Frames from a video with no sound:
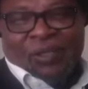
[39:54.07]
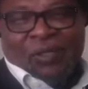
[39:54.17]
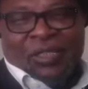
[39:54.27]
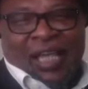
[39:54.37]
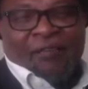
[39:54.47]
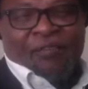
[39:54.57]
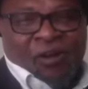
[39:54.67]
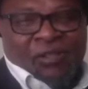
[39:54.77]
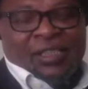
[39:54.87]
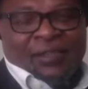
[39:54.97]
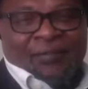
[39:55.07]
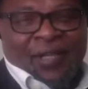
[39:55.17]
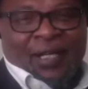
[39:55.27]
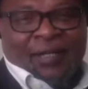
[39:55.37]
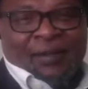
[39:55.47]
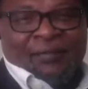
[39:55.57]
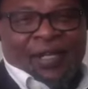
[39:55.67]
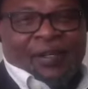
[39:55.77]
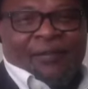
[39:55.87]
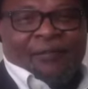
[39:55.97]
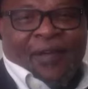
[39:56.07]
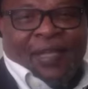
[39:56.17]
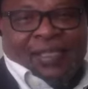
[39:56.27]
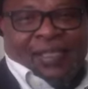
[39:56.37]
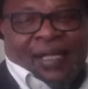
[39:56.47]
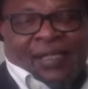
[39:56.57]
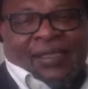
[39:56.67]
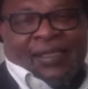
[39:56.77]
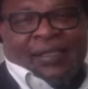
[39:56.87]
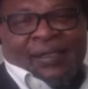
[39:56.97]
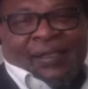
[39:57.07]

Because I found it very, very fascinating.